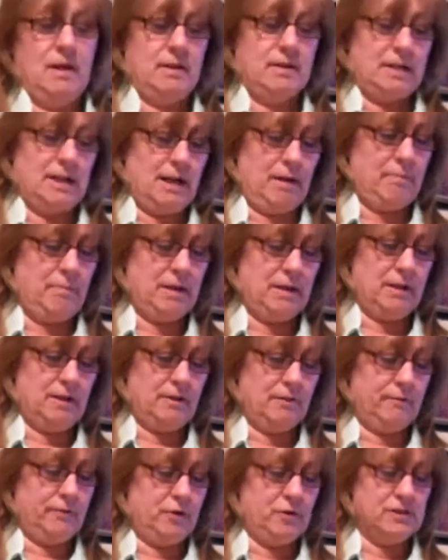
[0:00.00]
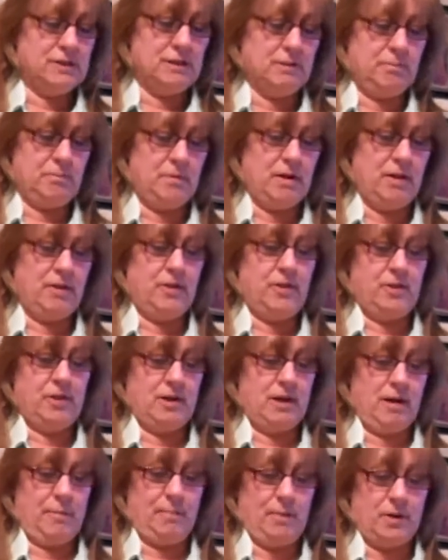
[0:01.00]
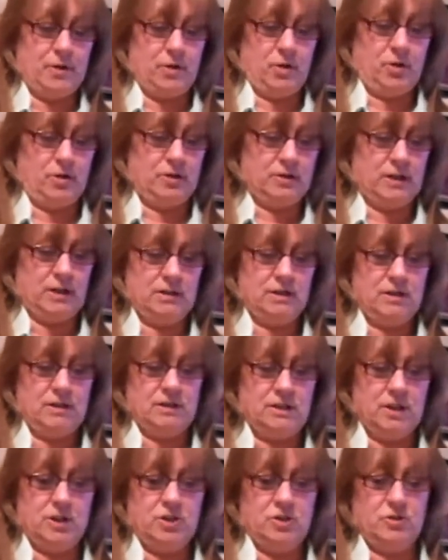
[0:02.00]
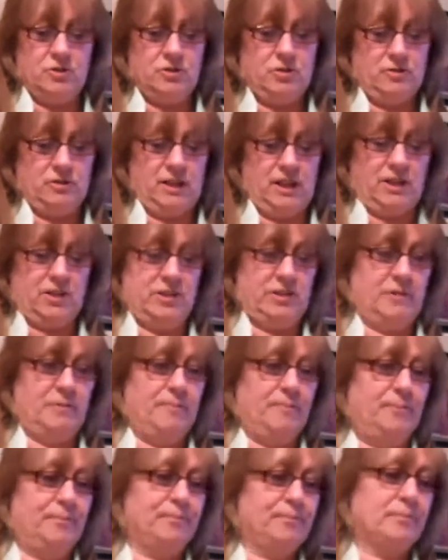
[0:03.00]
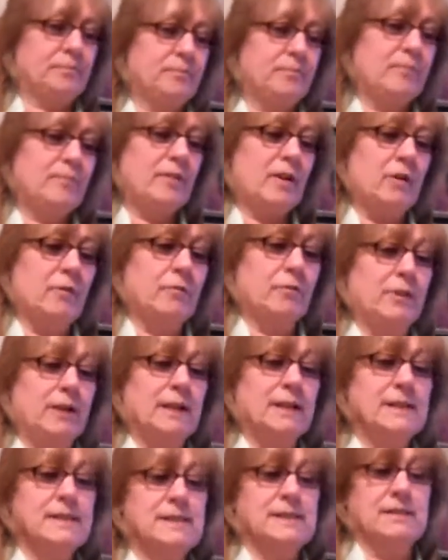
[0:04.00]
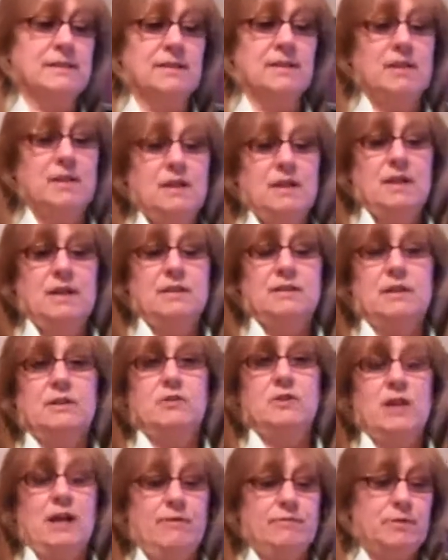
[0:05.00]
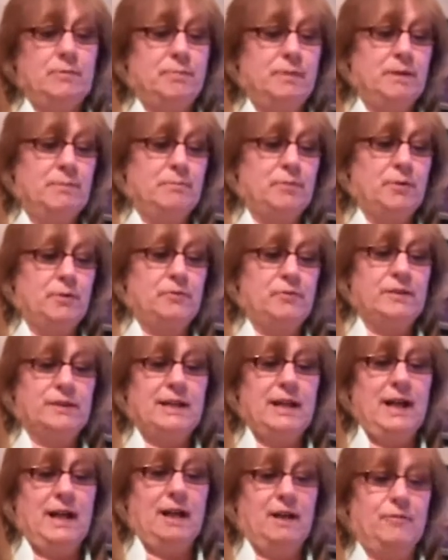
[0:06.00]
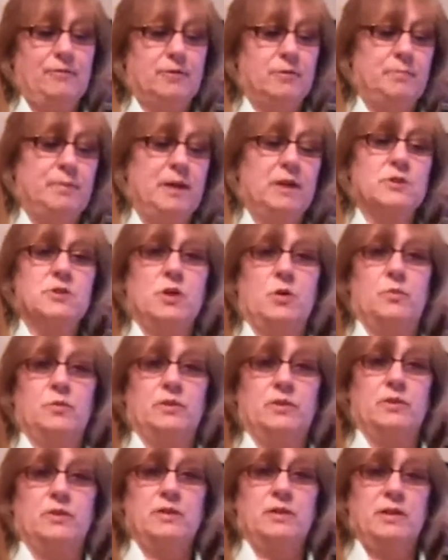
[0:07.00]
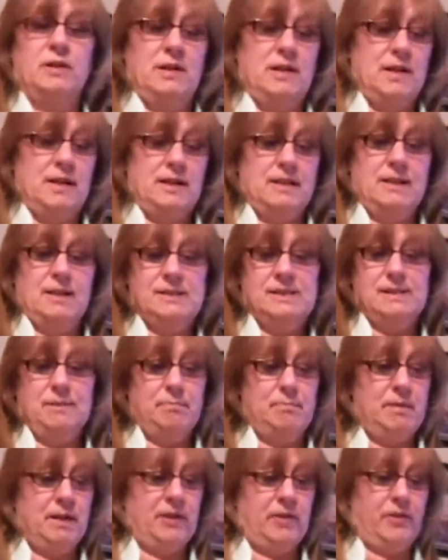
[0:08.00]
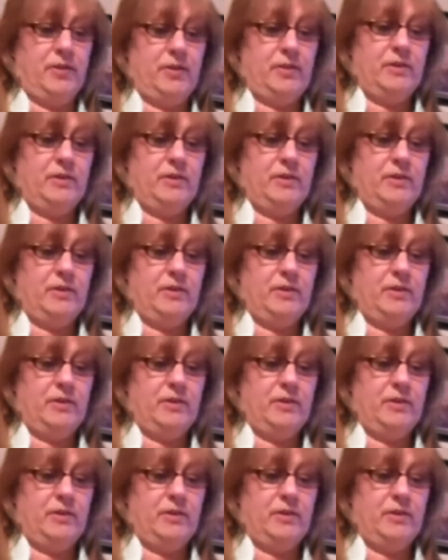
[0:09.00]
There are many confusing myths about organ tissue donation. For instance, that you have to be in perfect health to be a donor. That's a myth.